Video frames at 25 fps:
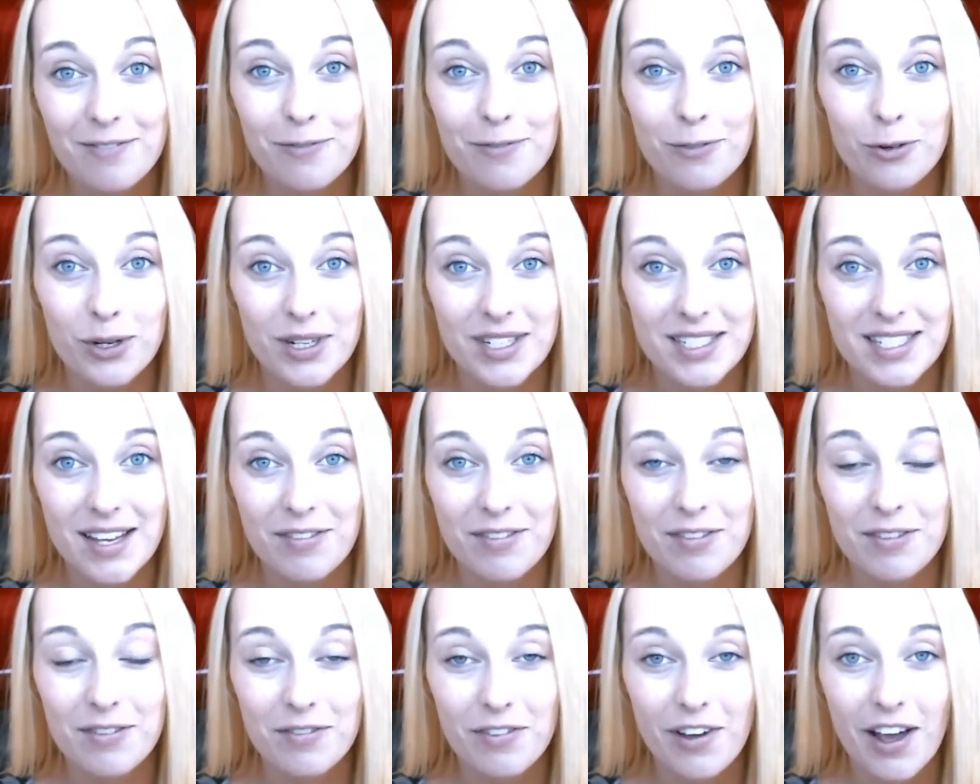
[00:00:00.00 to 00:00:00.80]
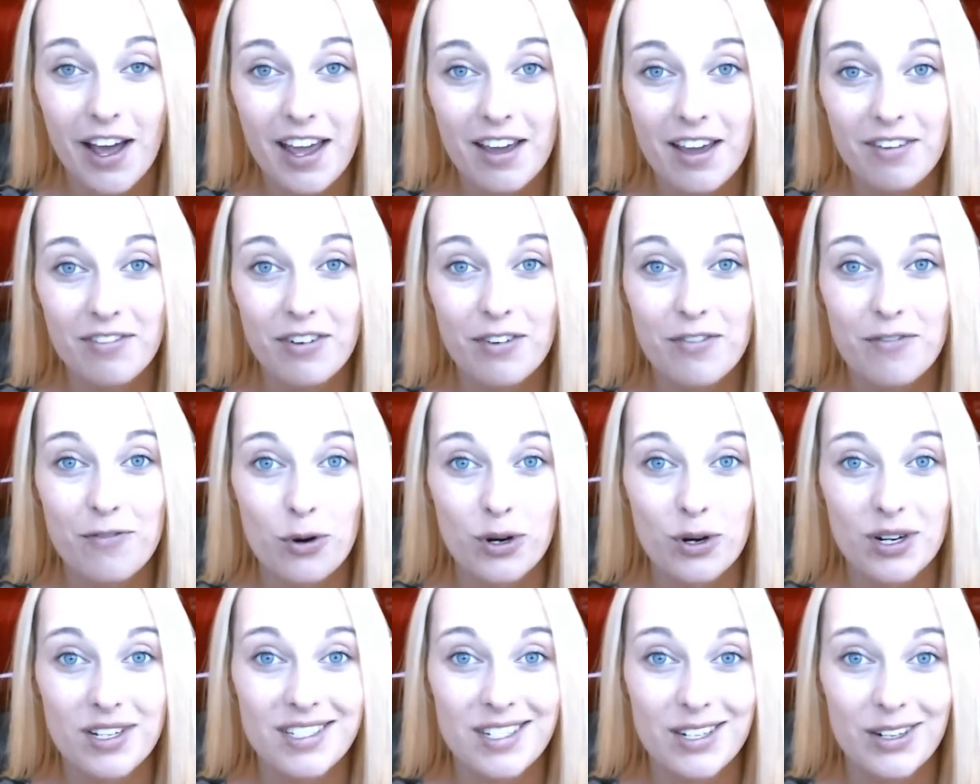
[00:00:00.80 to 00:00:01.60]

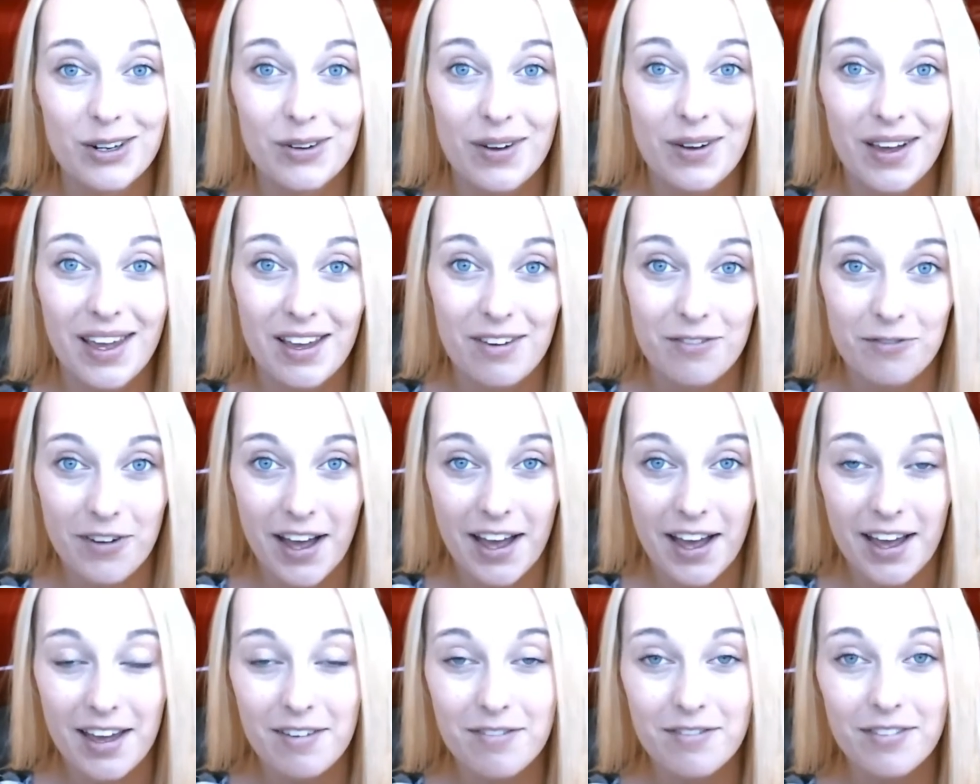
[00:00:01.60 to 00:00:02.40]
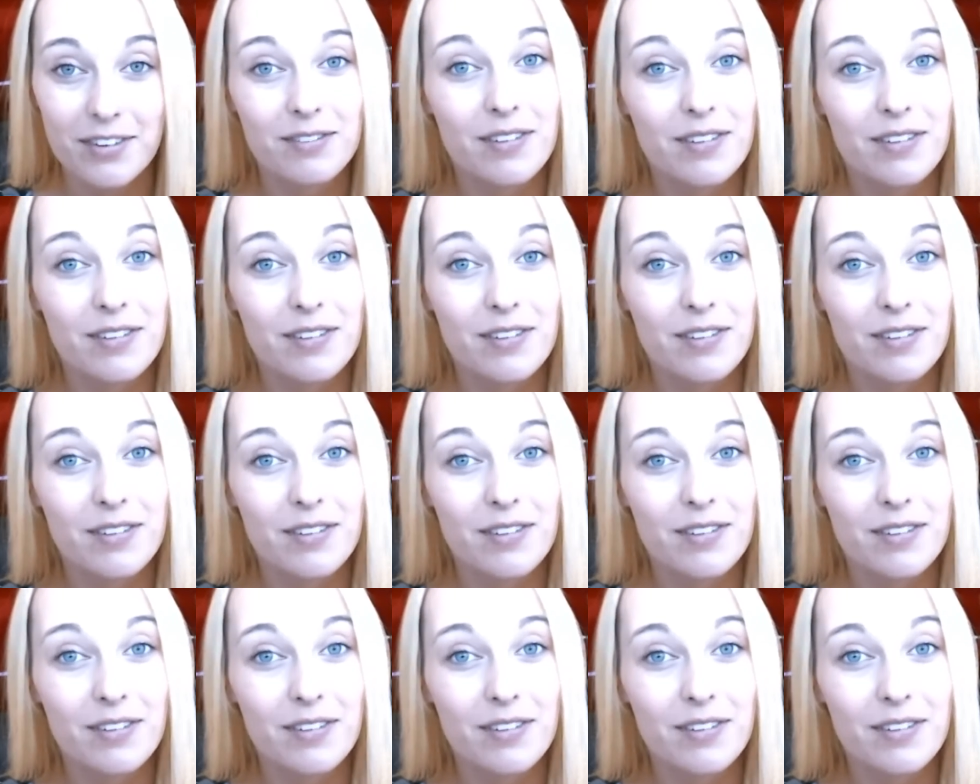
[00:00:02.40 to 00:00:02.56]
208-475-4085.